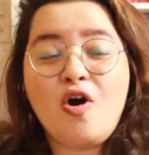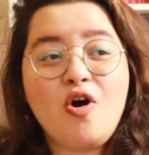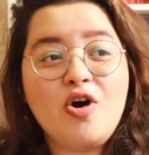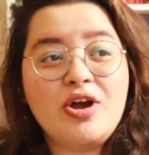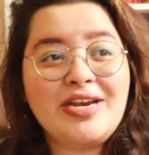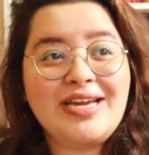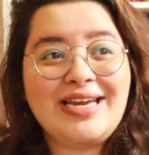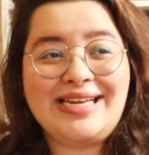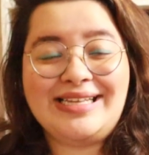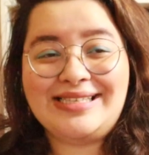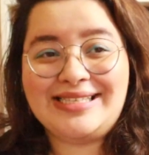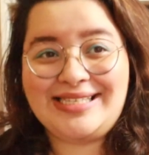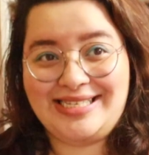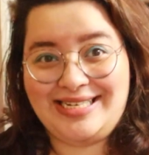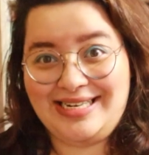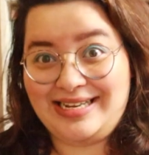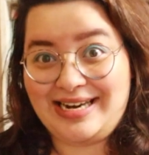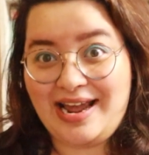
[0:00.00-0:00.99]
on
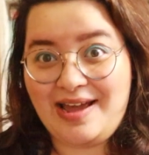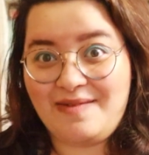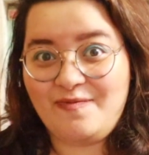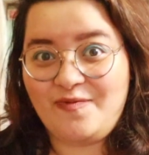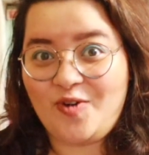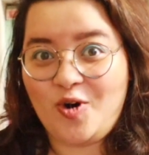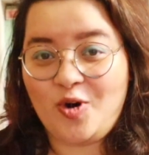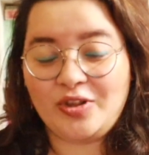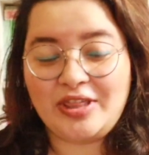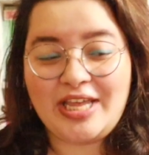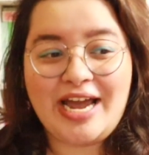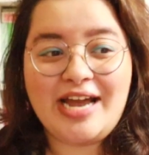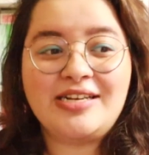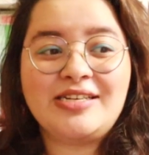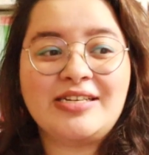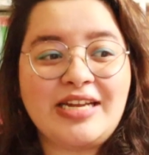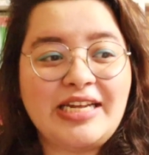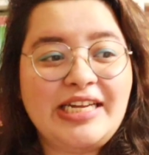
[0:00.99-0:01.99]
Instagram for
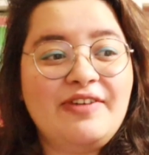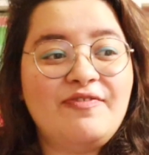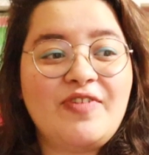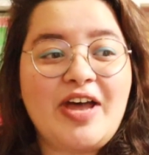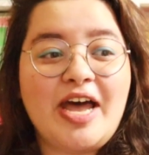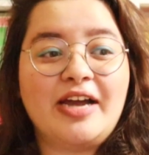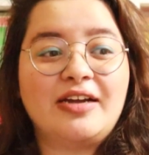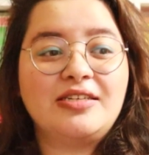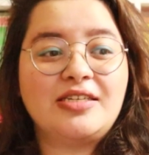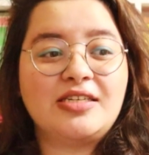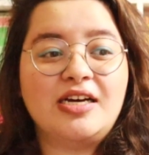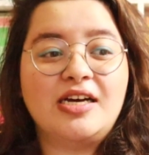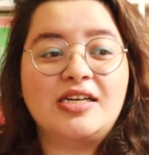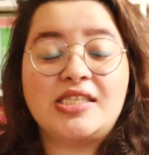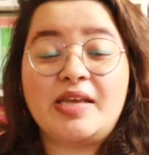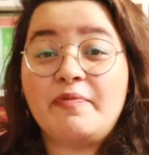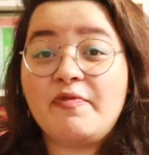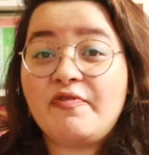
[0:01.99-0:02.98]
that. In fact,
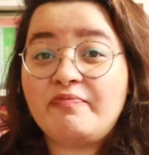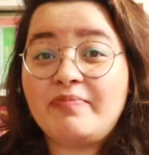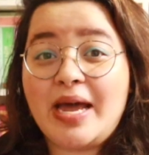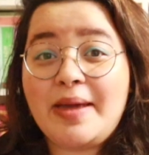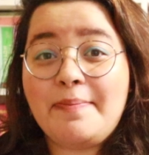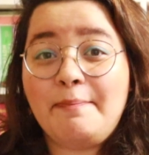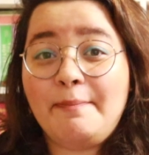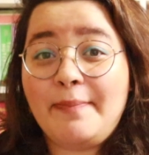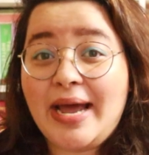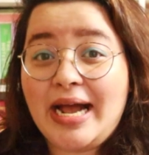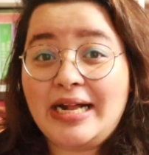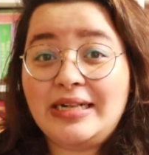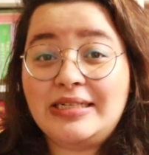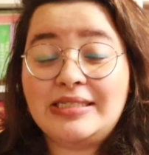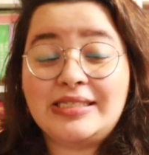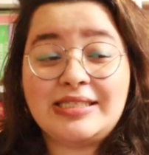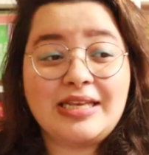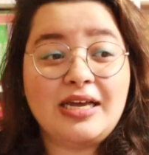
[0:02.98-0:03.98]
some of my
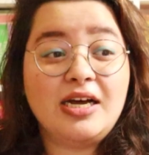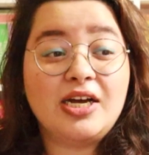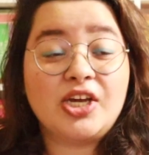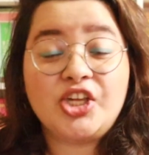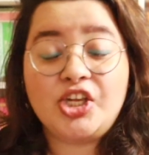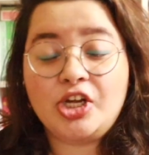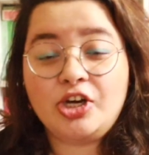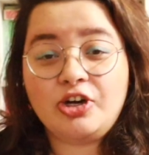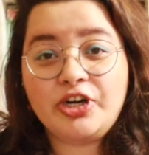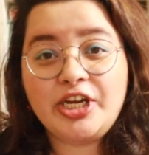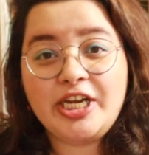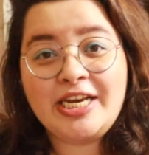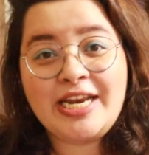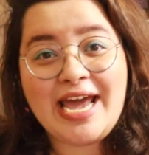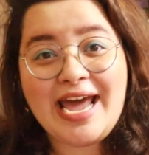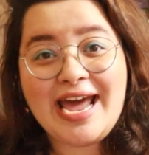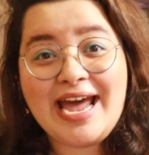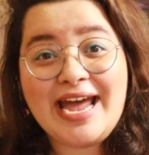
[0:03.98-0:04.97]
pals,
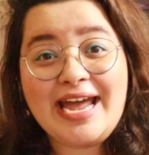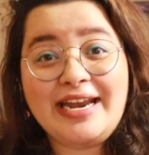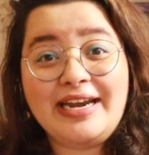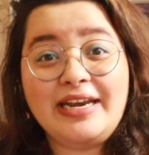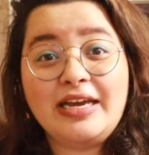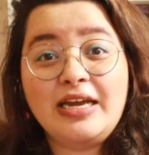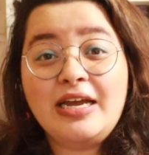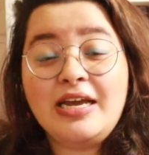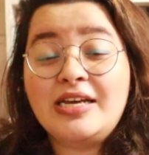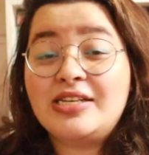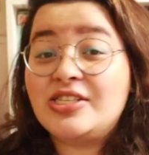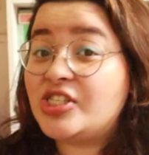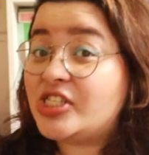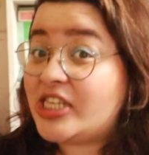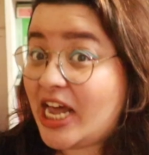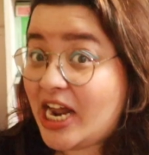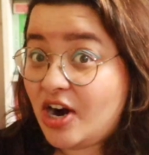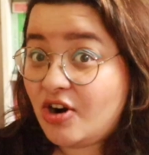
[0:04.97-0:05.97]
Kieran and
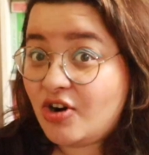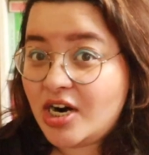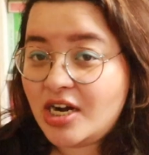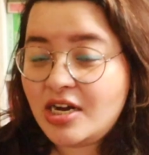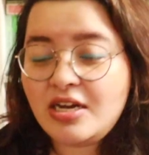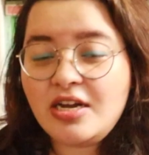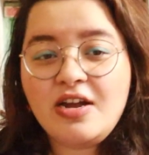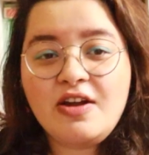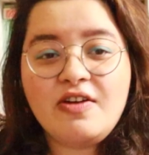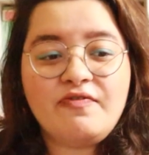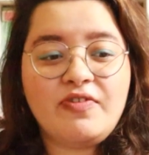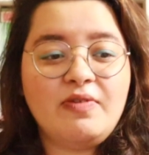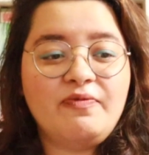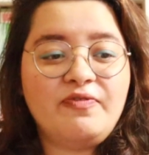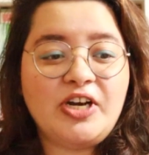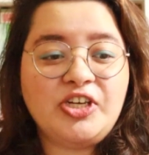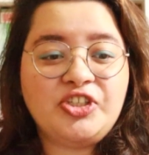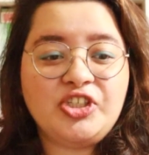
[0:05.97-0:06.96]
Sarah
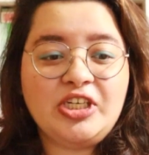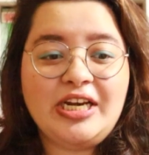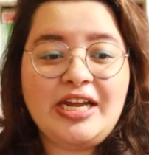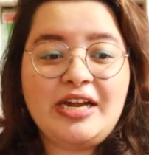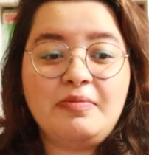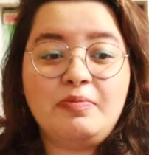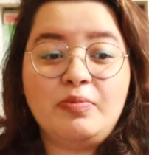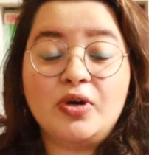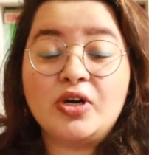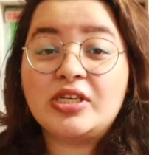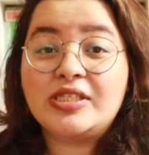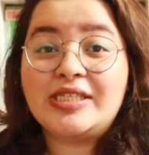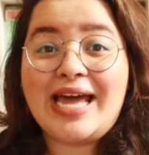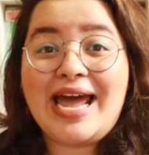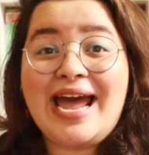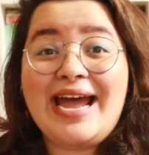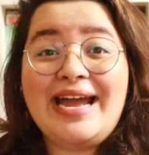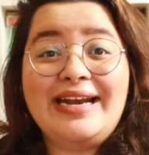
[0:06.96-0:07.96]
from Freshly Read Books
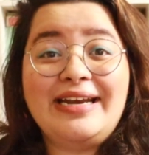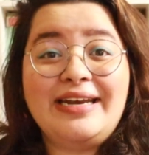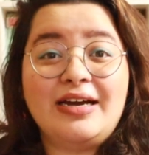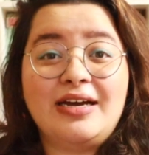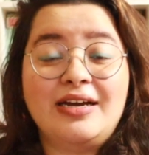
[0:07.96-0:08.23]
and